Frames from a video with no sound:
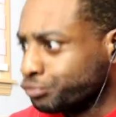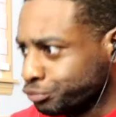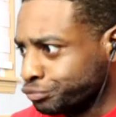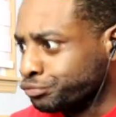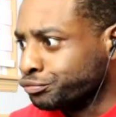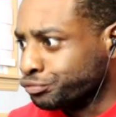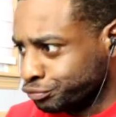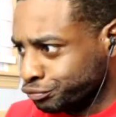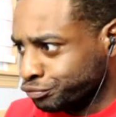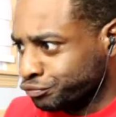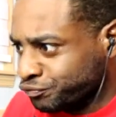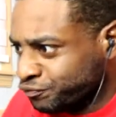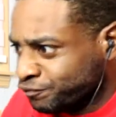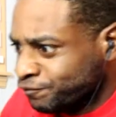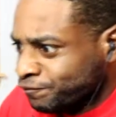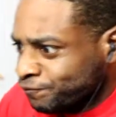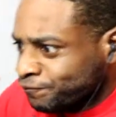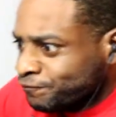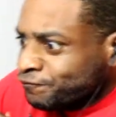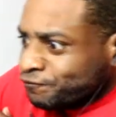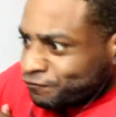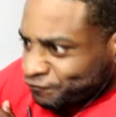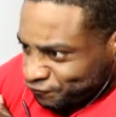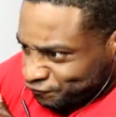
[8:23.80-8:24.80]

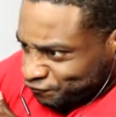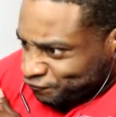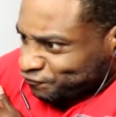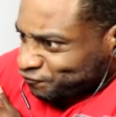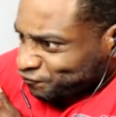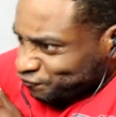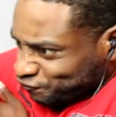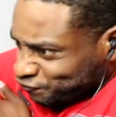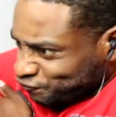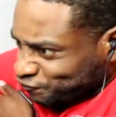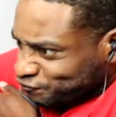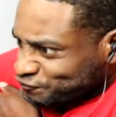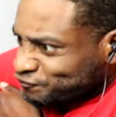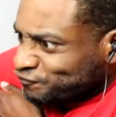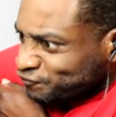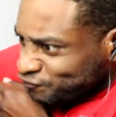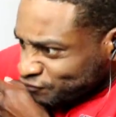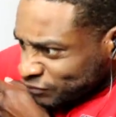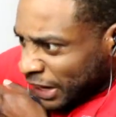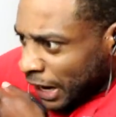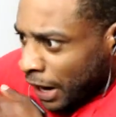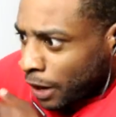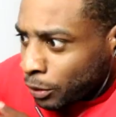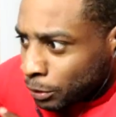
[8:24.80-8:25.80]
Mm-hmm.
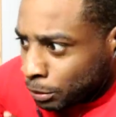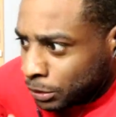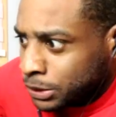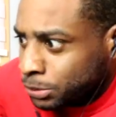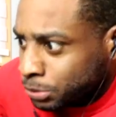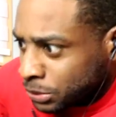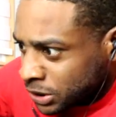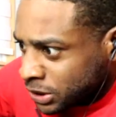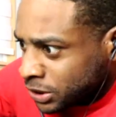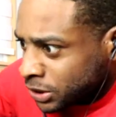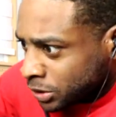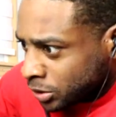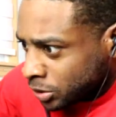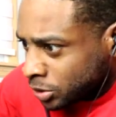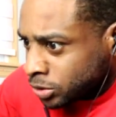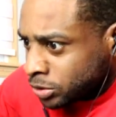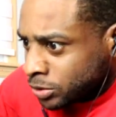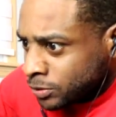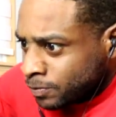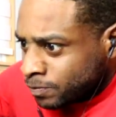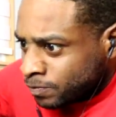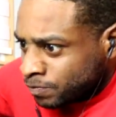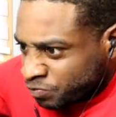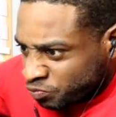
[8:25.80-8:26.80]
Mm-hmm. I remember this.
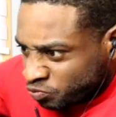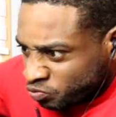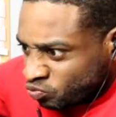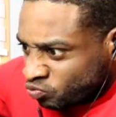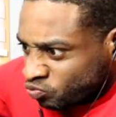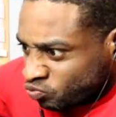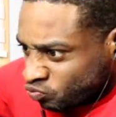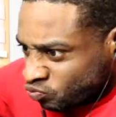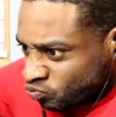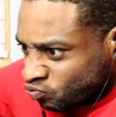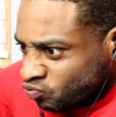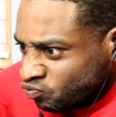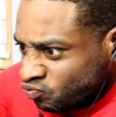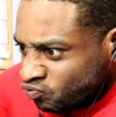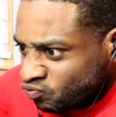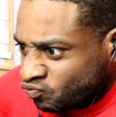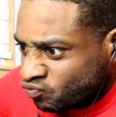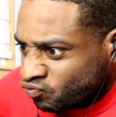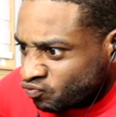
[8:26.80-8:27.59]
Mm-hmm.